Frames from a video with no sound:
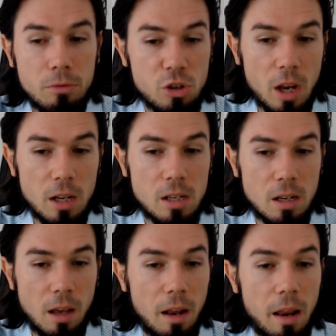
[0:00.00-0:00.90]

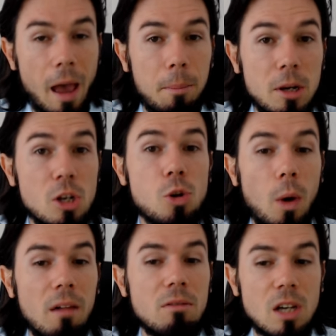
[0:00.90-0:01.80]
rejecting, and it happened
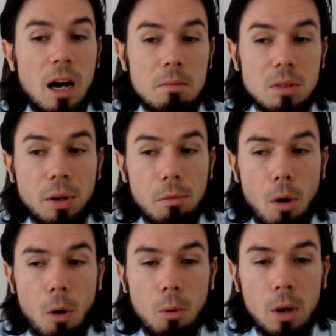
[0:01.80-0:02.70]
12 times in a
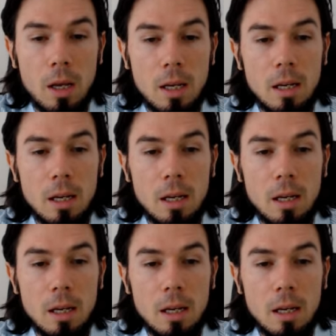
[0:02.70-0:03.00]
row.